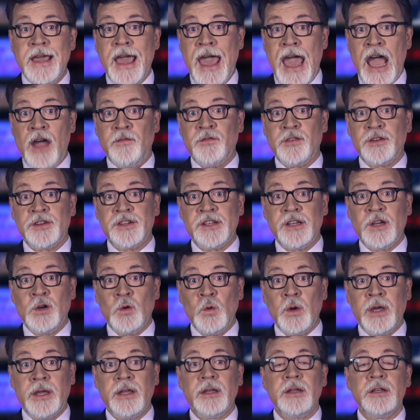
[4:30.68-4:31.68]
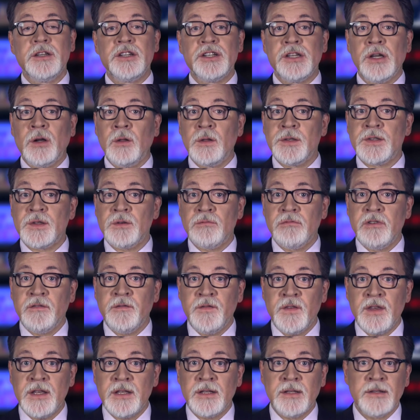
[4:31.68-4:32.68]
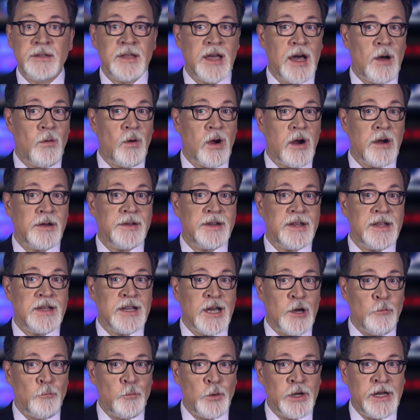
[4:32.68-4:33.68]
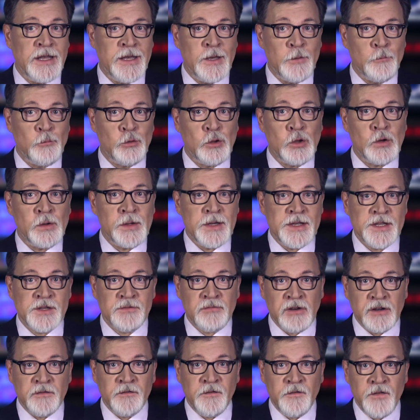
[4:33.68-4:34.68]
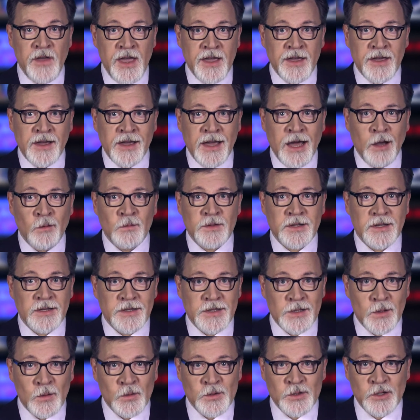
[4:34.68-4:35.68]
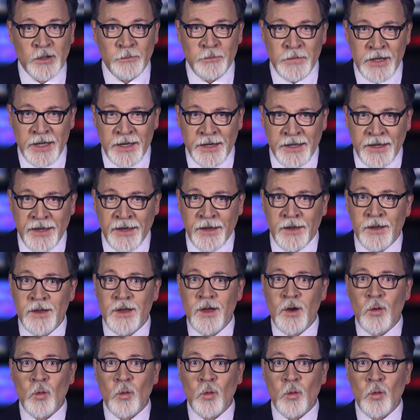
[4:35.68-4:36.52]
After she quit, she also revealed how RT company employees run fake accounts on social media